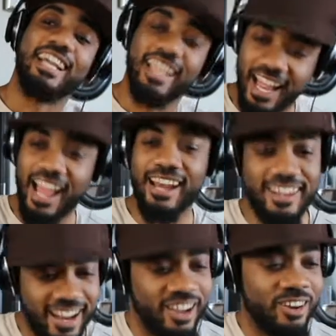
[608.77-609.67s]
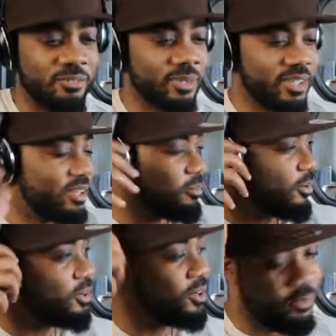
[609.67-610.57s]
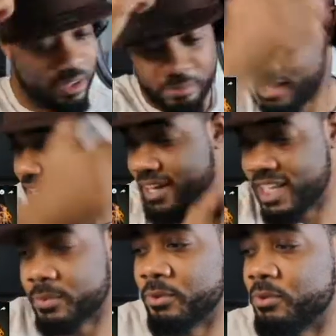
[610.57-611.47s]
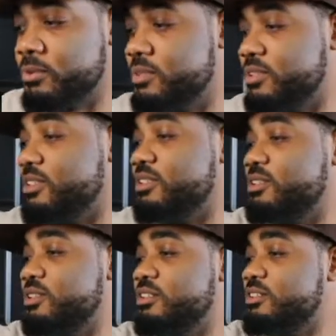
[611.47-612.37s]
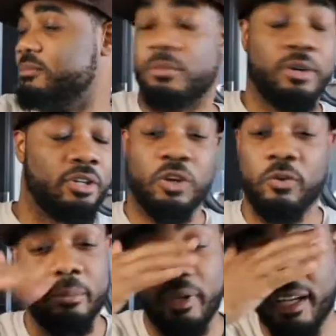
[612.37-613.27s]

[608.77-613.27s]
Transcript: God damn. Boy, you don't want to be in the hospital. Boy, you don't want to be